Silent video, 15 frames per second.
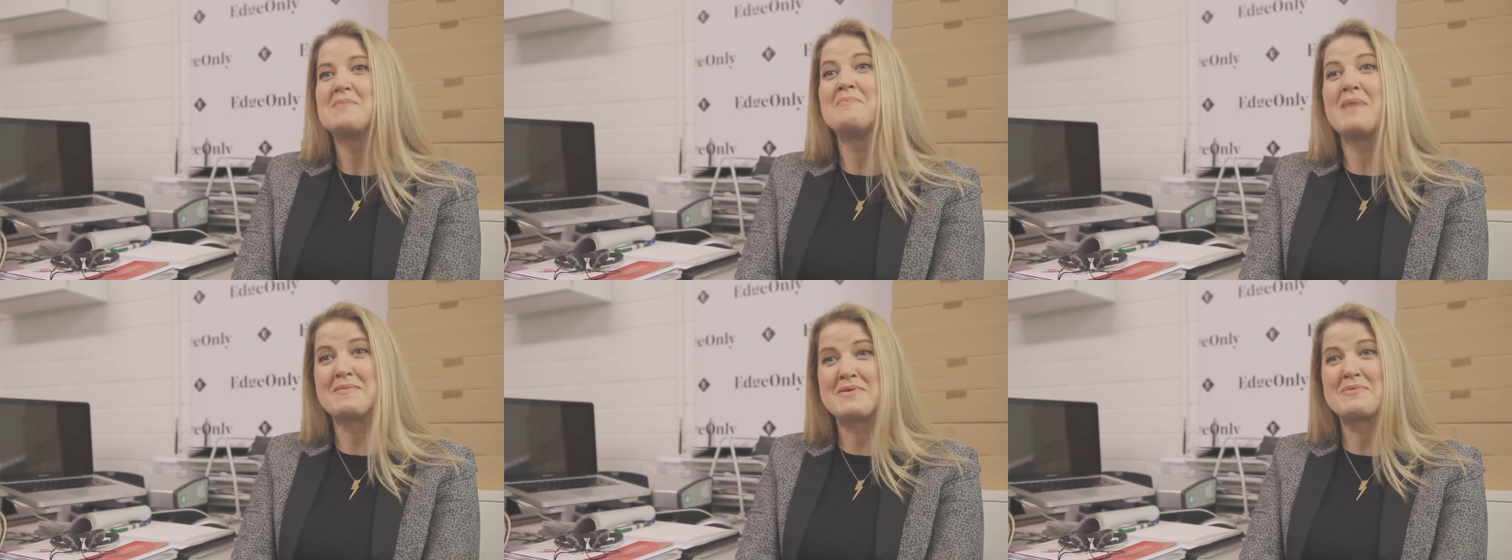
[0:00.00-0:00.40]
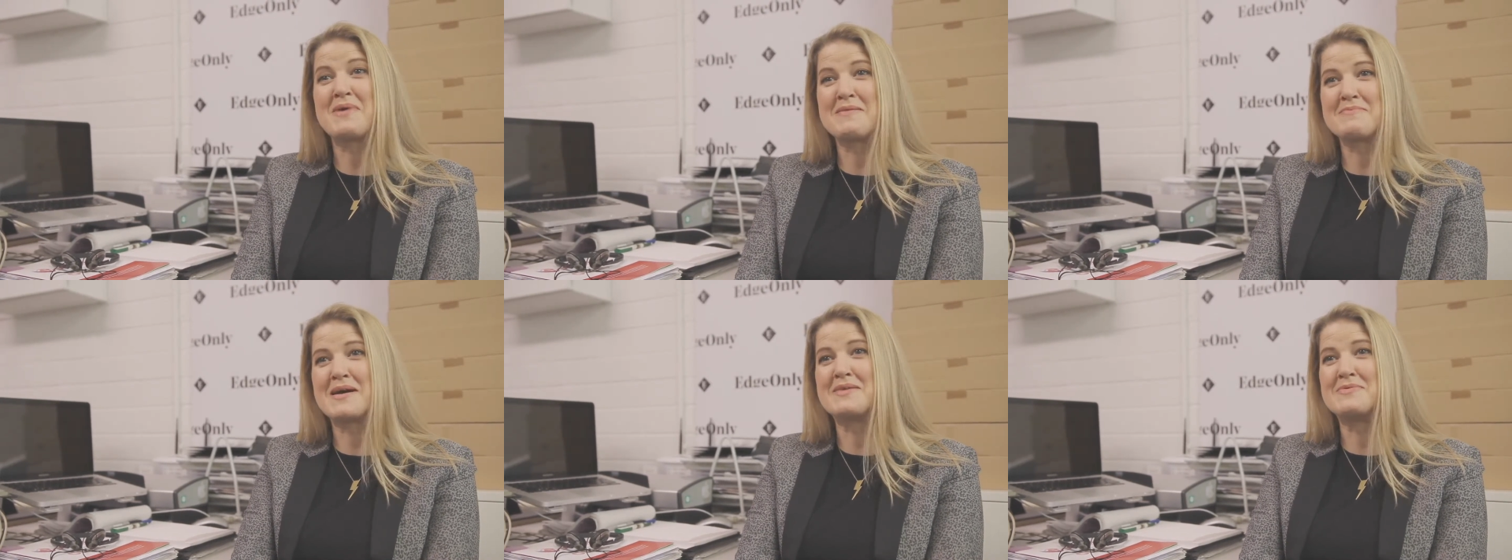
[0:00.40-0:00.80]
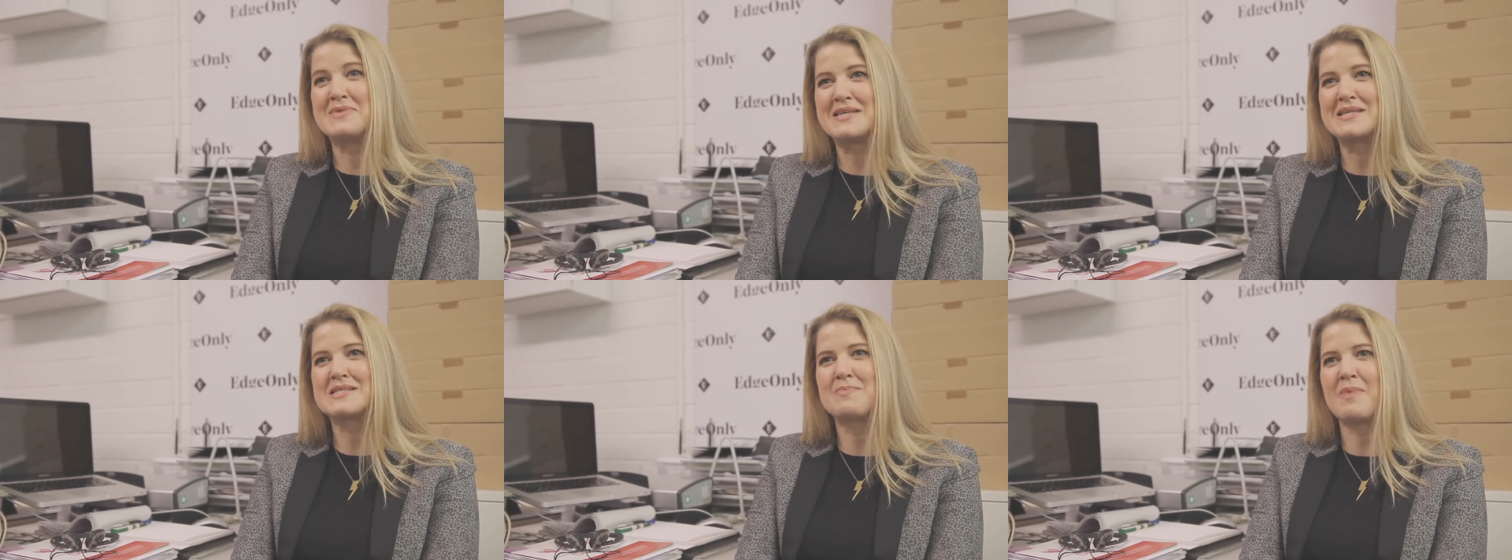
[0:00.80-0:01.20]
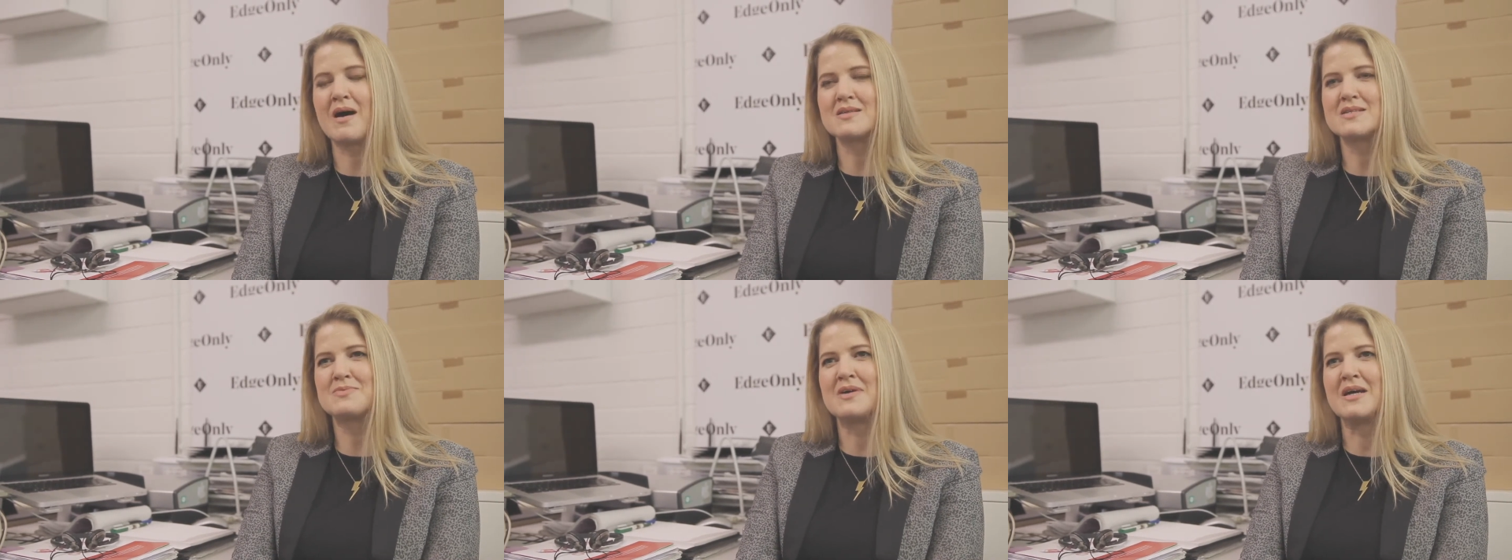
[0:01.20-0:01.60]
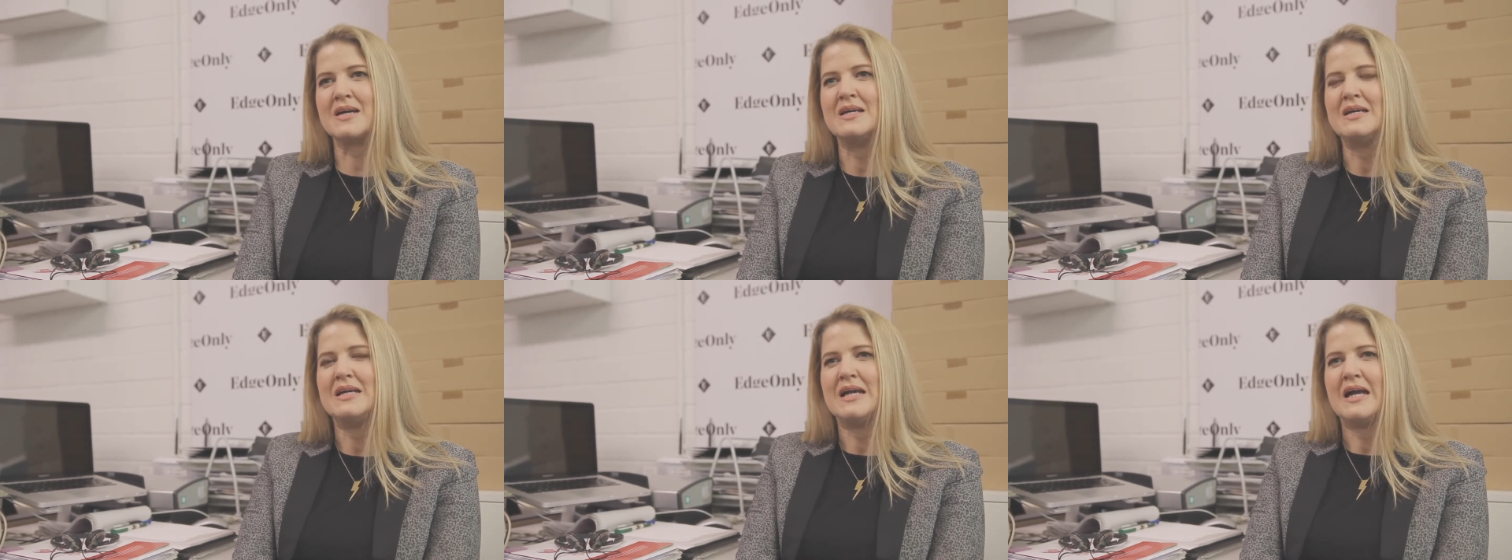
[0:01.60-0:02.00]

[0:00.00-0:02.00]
maybe where my weak spots were.